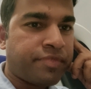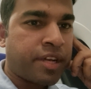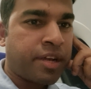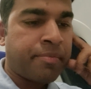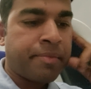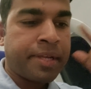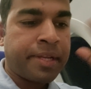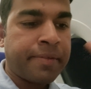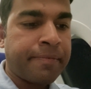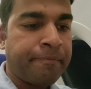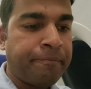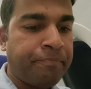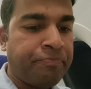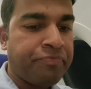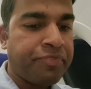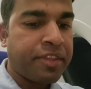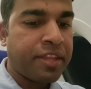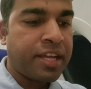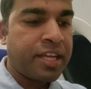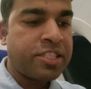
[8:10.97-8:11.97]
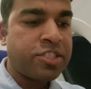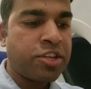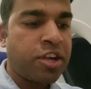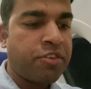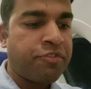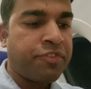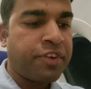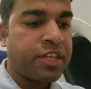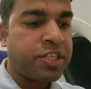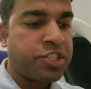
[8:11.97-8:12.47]
I mean, it's
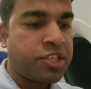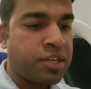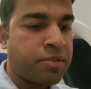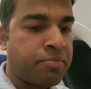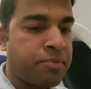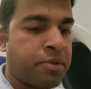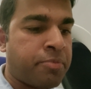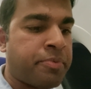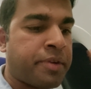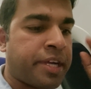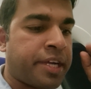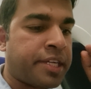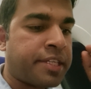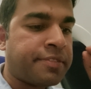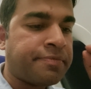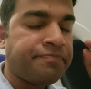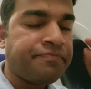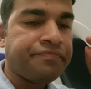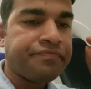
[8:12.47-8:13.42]
not freshly prepared.